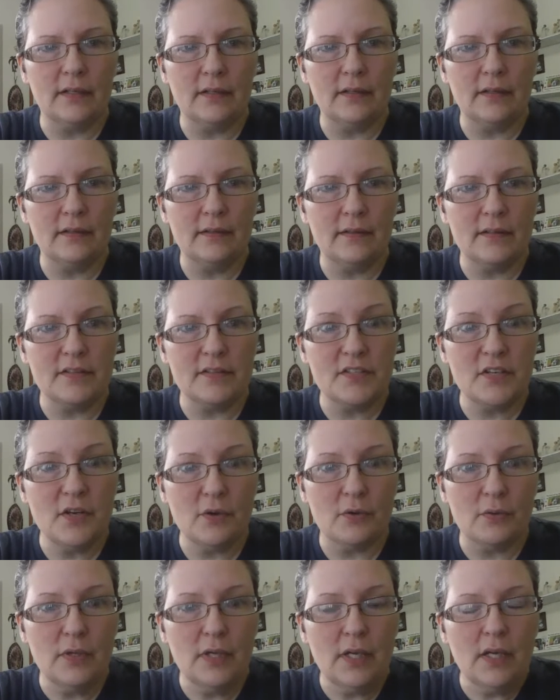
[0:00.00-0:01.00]
in the
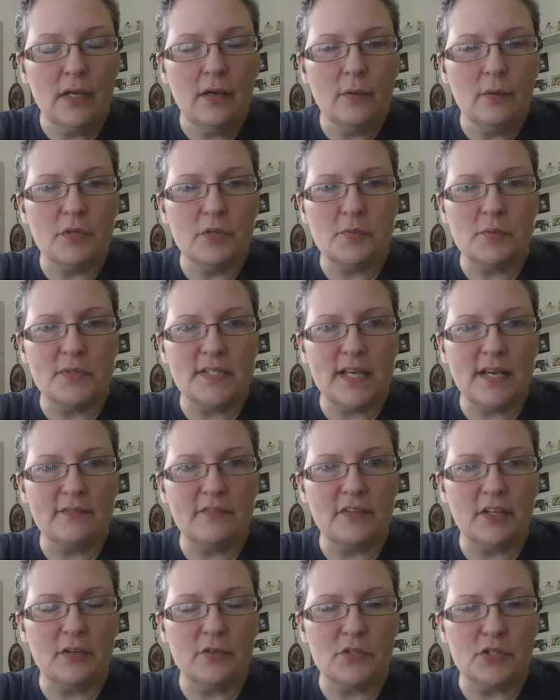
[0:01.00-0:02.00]
snow, which means I
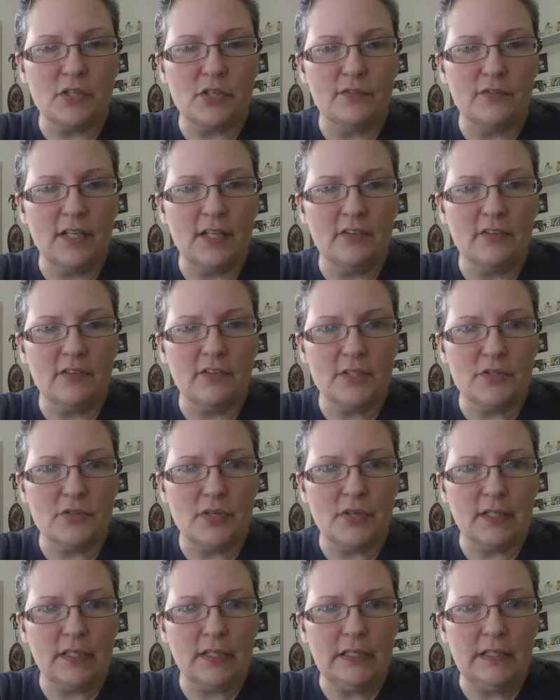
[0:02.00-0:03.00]
have to go shovel off my
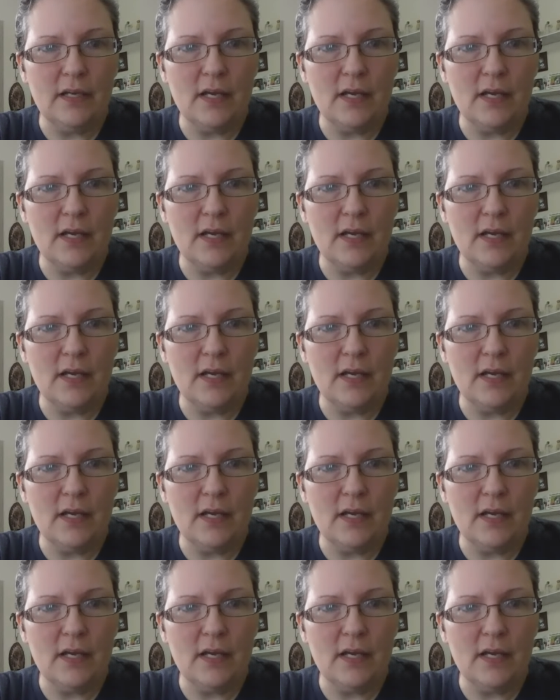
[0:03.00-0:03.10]
truck.